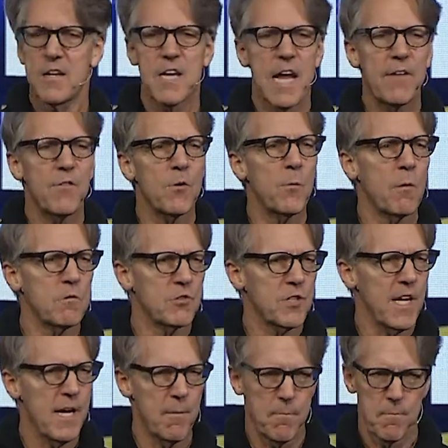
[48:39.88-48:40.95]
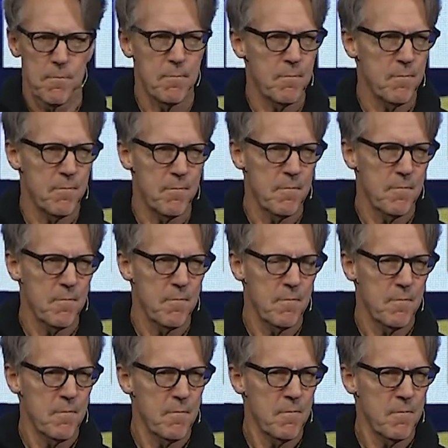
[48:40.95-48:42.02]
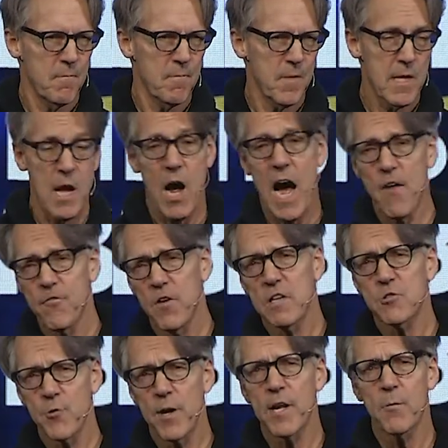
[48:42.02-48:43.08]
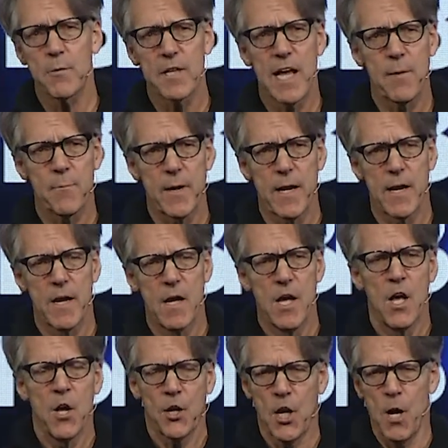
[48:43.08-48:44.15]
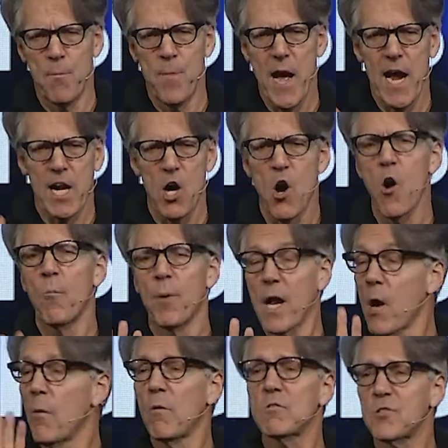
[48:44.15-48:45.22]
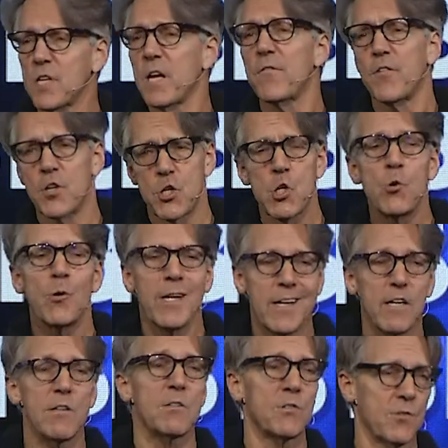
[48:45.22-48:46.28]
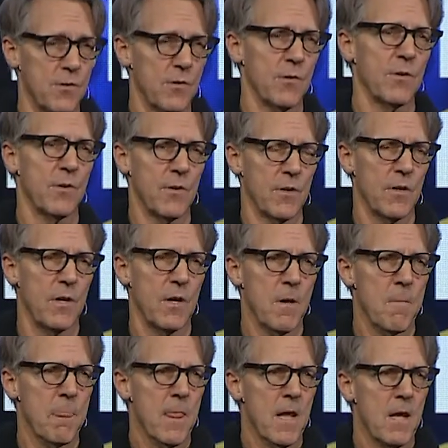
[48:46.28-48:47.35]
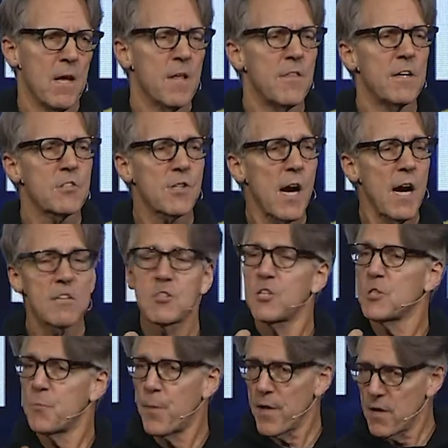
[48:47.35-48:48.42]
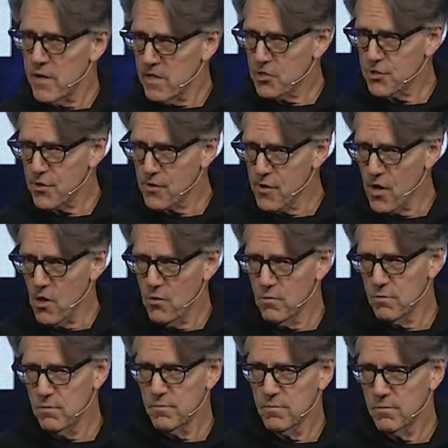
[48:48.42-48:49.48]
David won't see him. Now, how frustrating would that be? Come back home, but I won't see it for two years. This causes bitterness to grow